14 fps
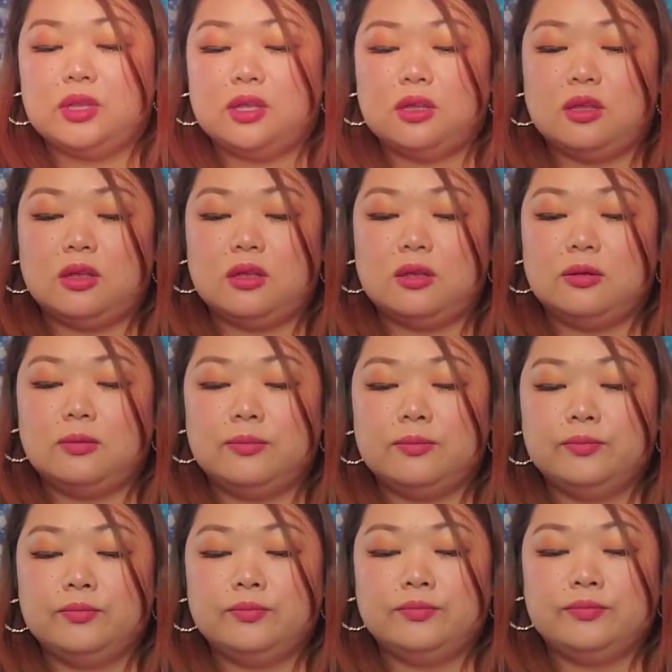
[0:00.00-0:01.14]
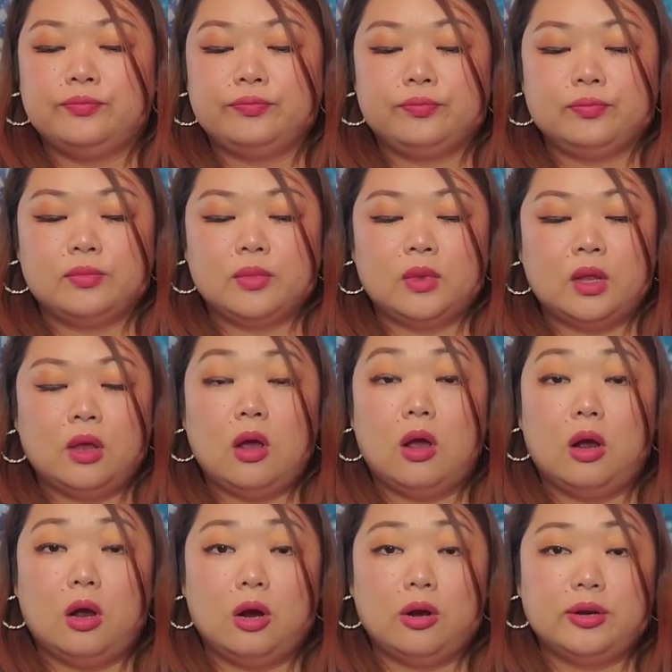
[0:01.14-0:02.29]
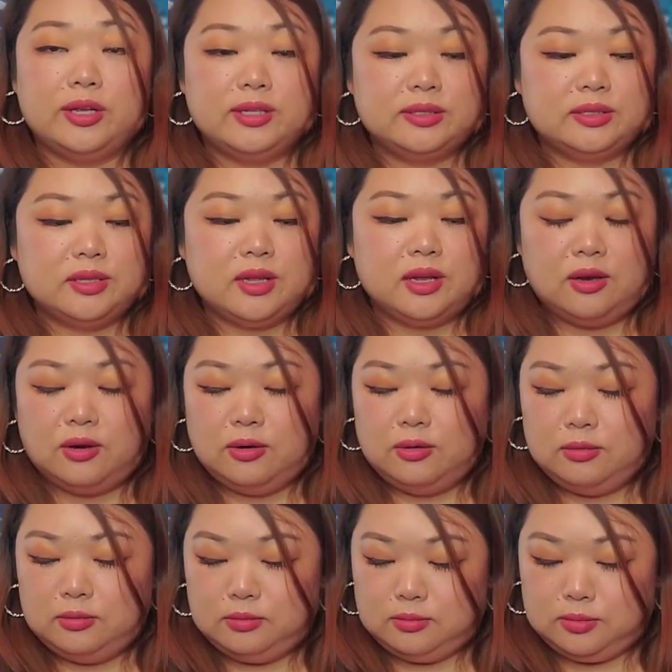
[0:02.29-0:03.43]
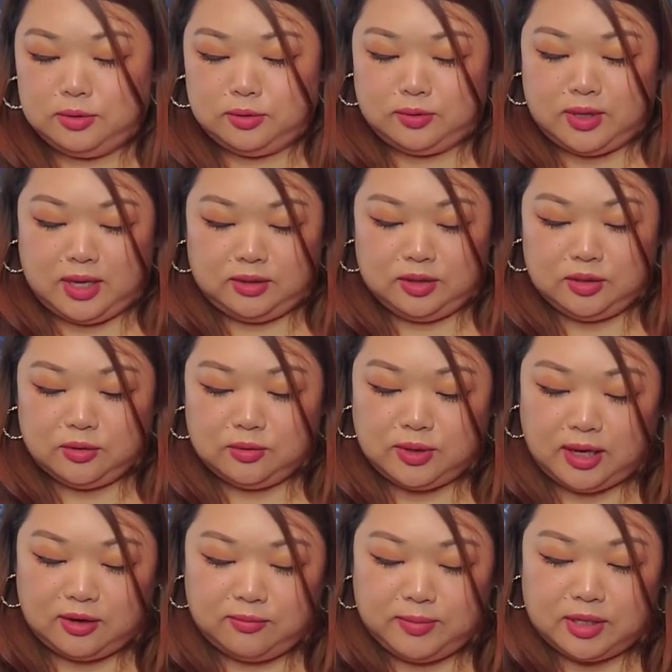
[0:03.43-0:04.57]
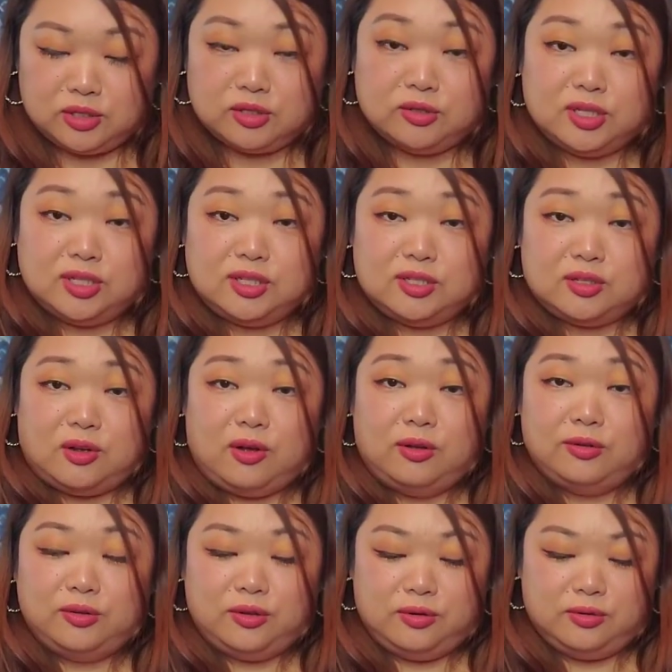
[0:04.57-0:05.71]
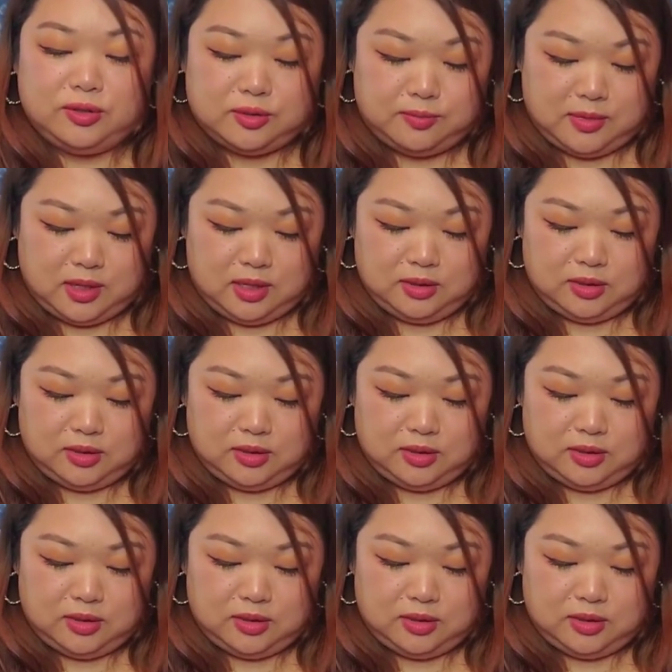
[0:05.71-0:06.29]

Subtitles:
the artist there. So that's cool. Like I mentioned, this is all new to me